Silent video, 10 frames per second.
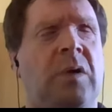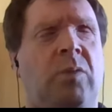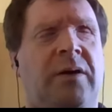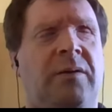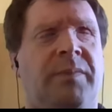
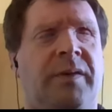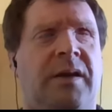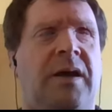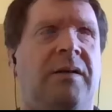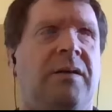Well,
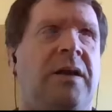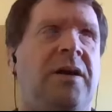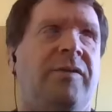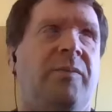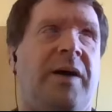
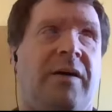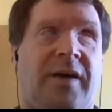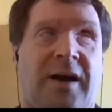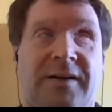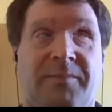Enough about
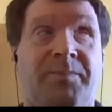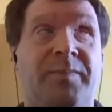that.